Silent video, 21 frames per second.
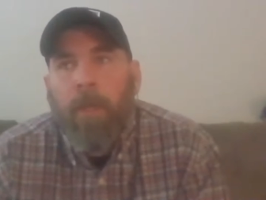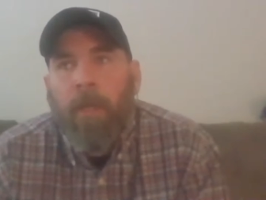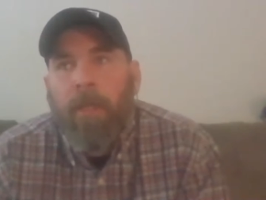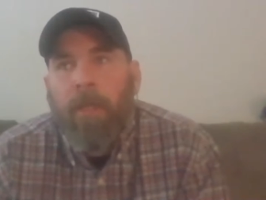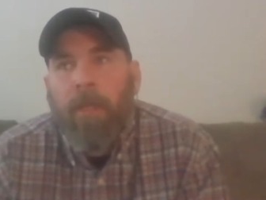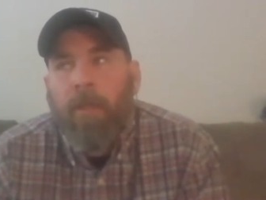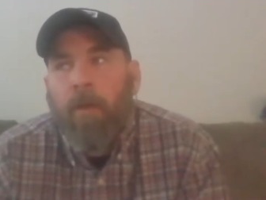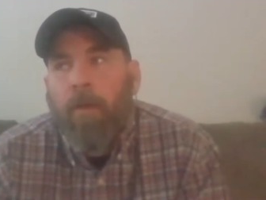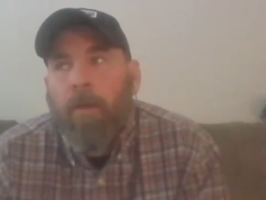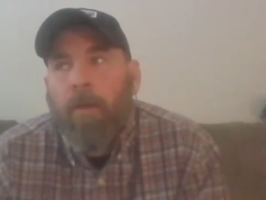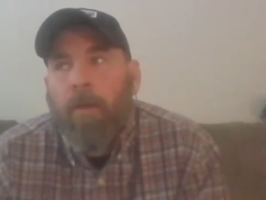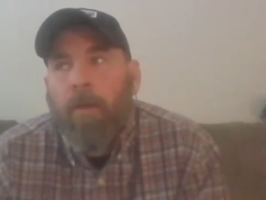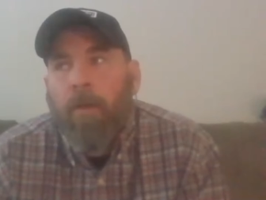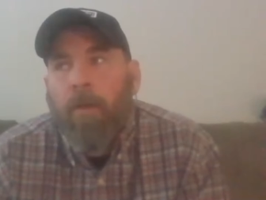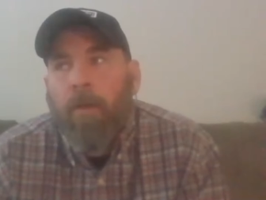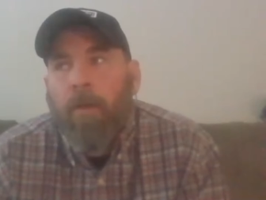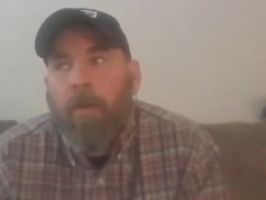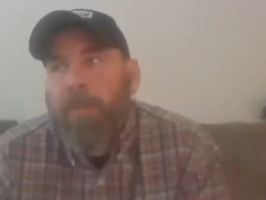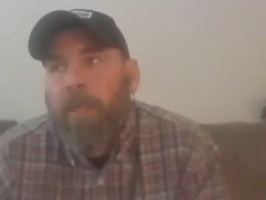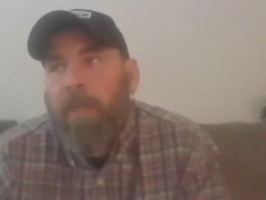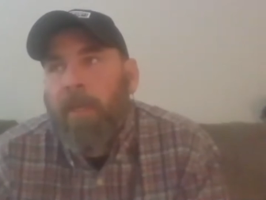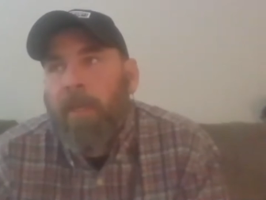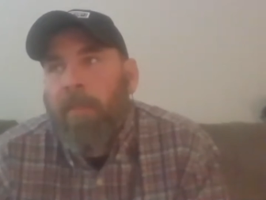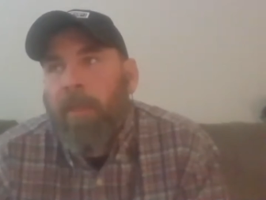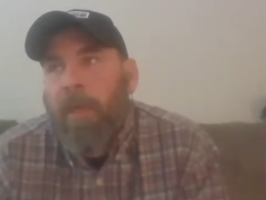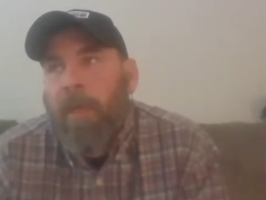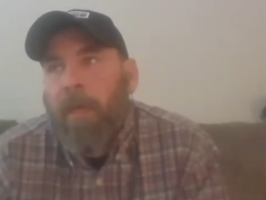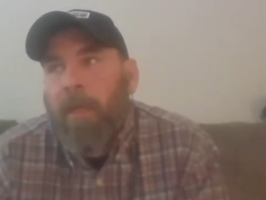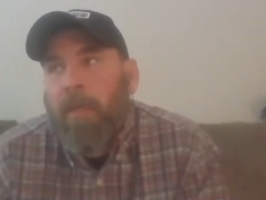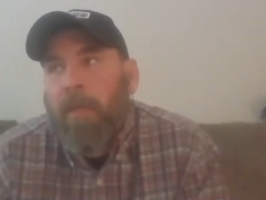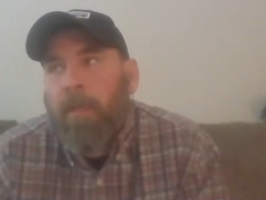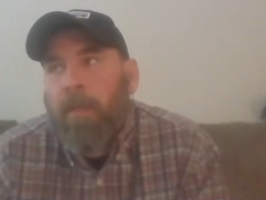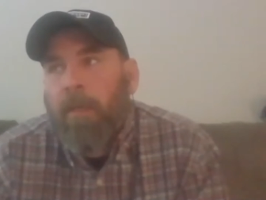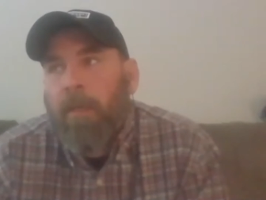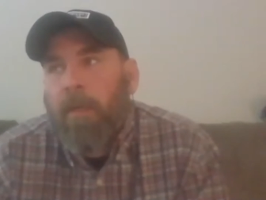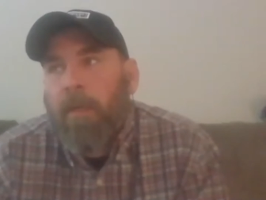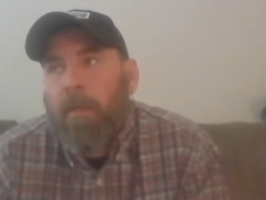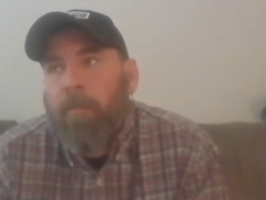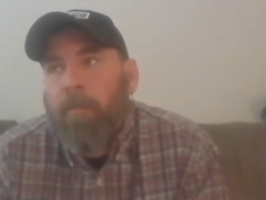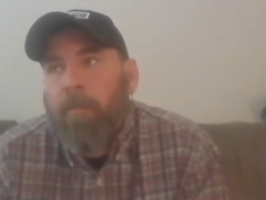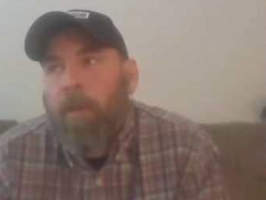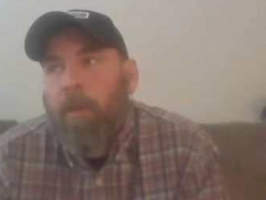But I can also say that
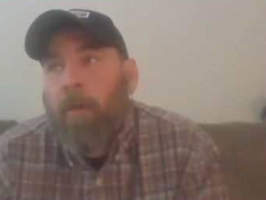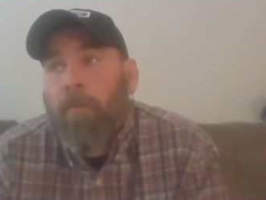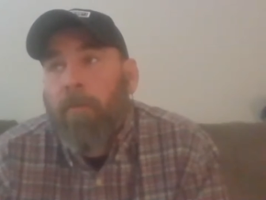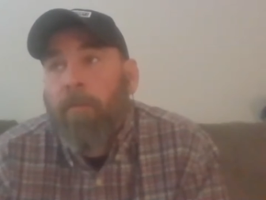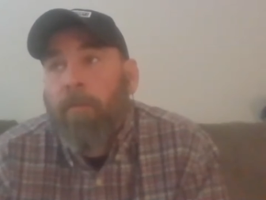um,